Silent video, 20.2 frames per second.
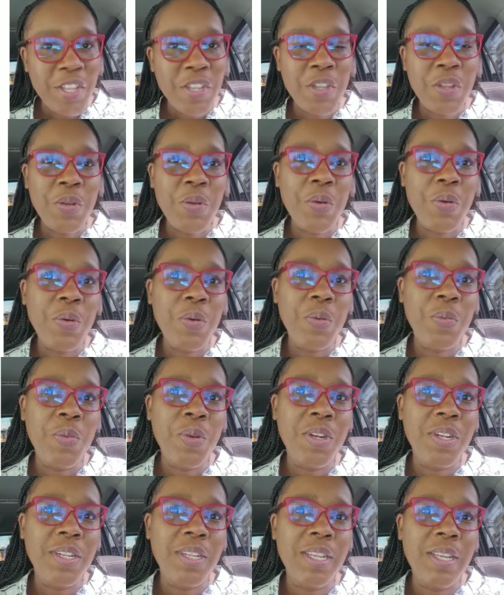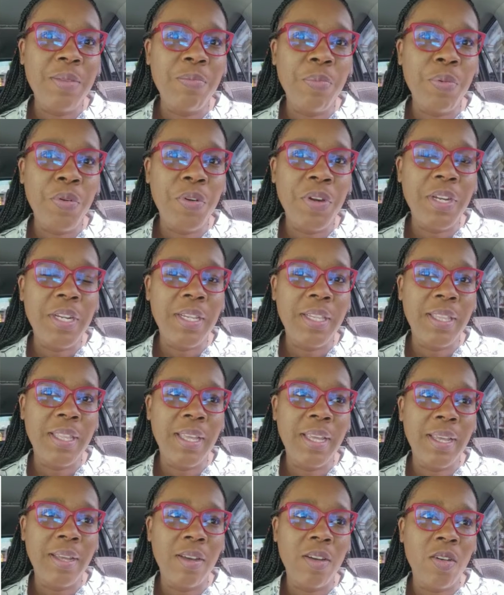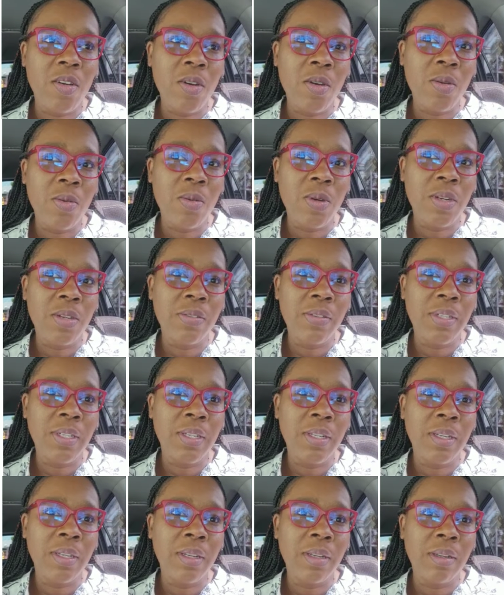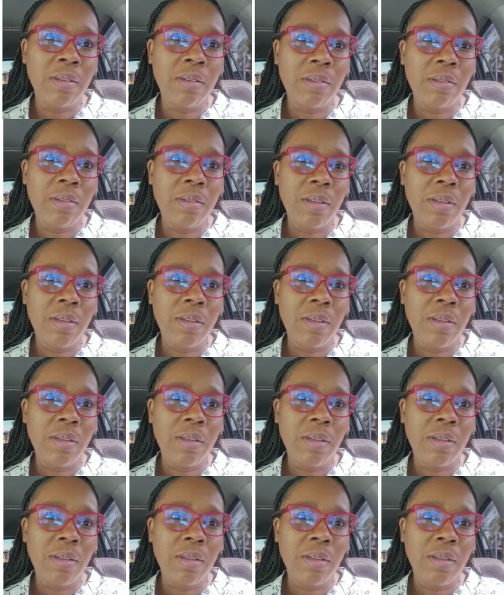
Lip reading: You know, one of the important things or one of the